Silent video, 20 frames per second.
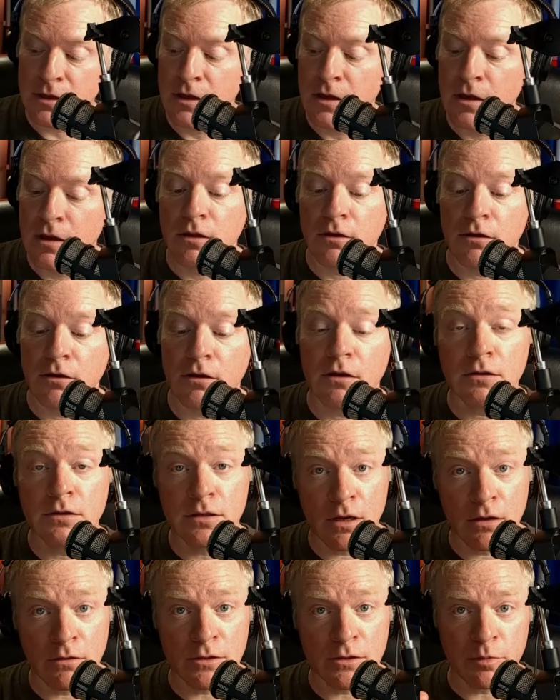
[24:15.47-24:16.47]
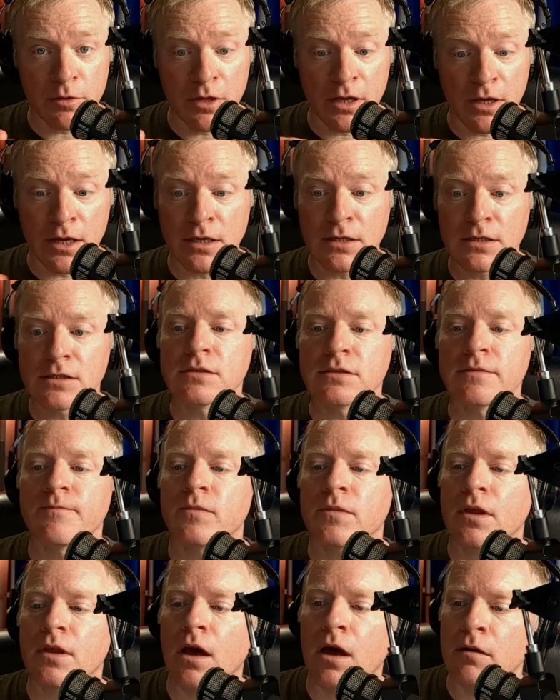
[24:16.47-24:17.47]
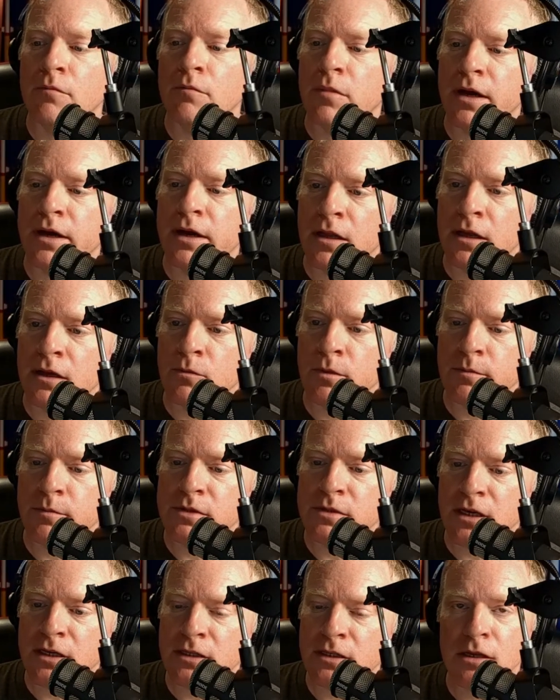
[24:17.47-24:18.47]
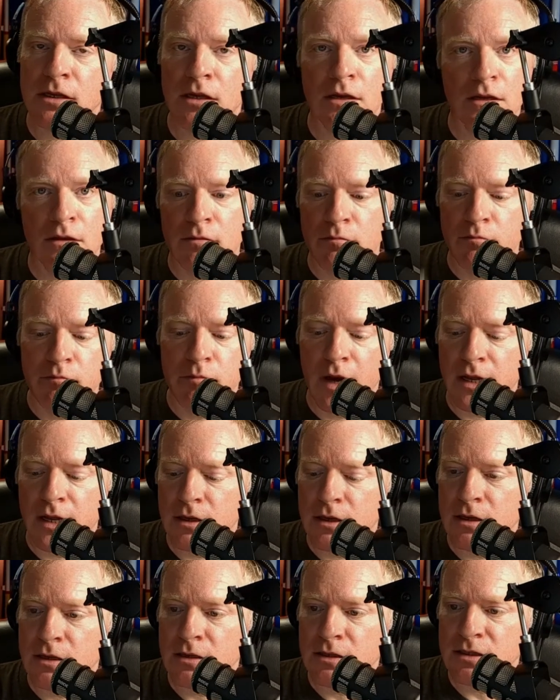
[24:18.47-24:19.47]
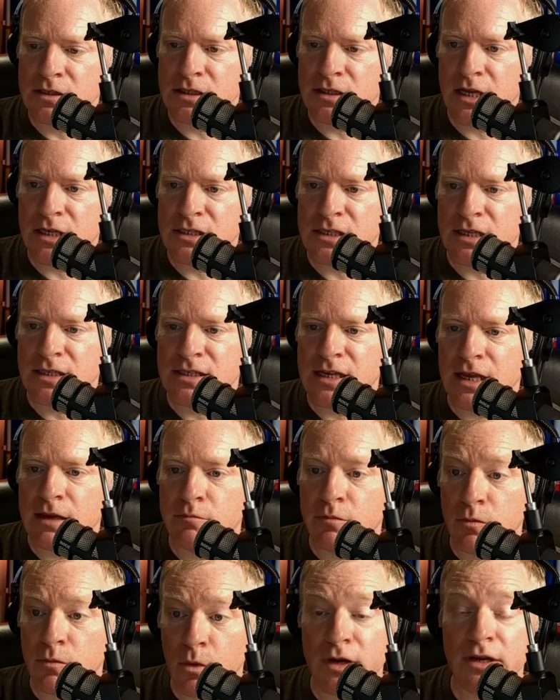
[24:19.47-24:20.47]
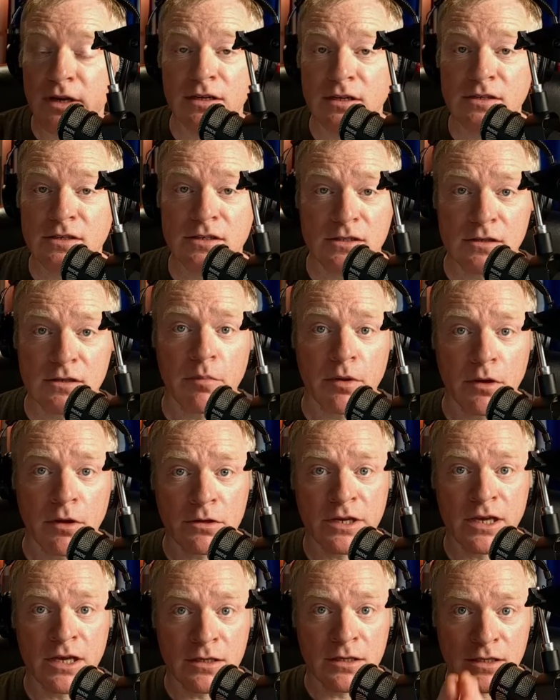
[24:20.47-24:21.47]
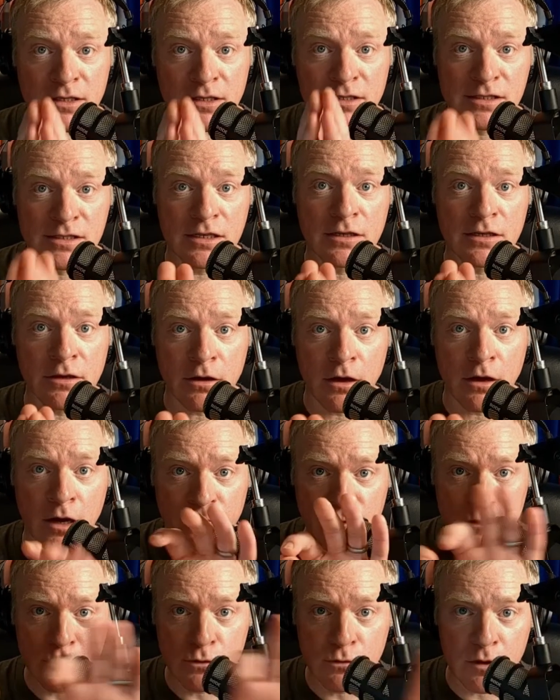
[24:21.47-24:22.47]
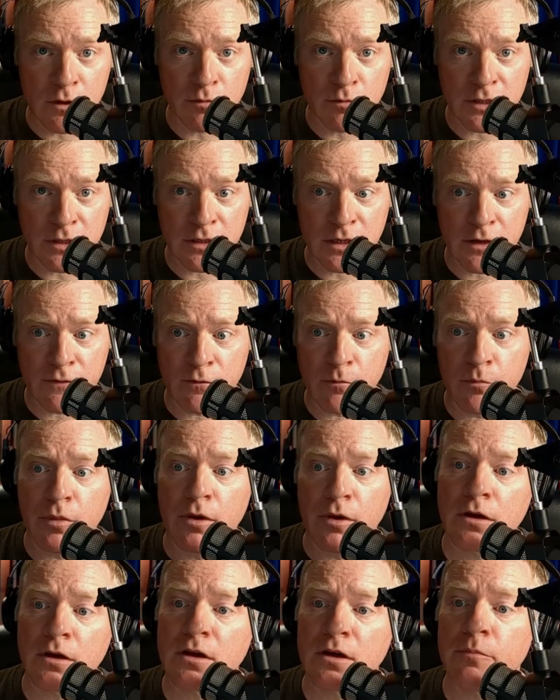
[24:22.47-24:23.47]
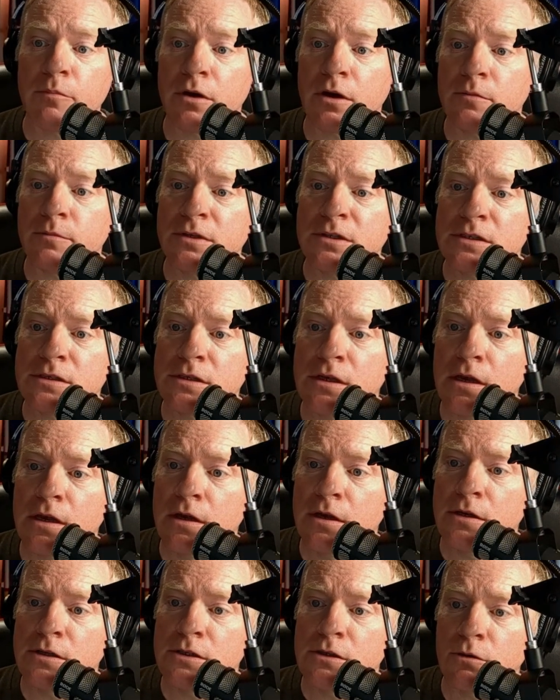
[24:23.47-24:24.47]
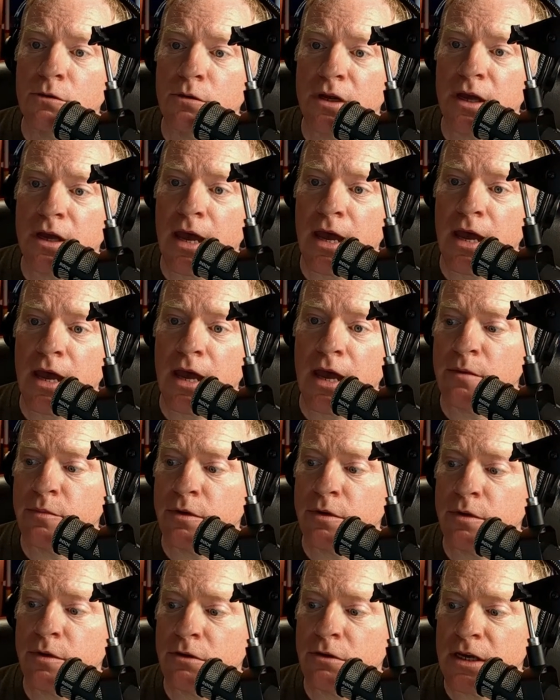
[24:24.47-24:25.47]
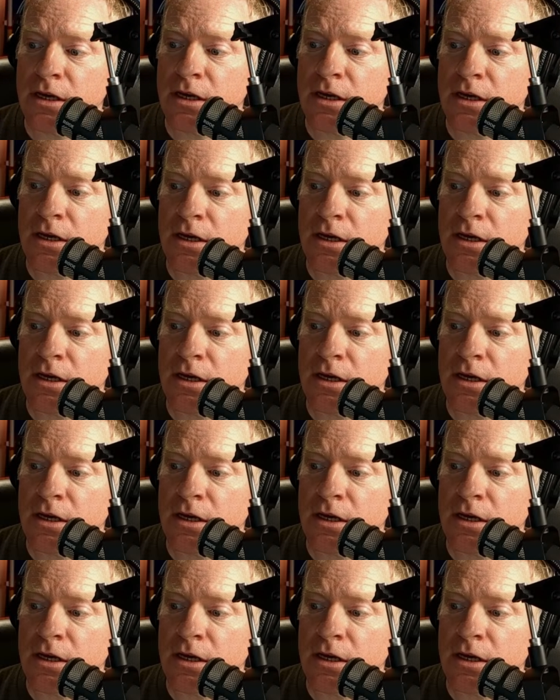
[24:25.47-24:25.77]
They're called nose blocks by a lot of websites. But in this case, what it is a bulkhead. It's sealing off two completely different compartments. So we're going to add a bulkhead.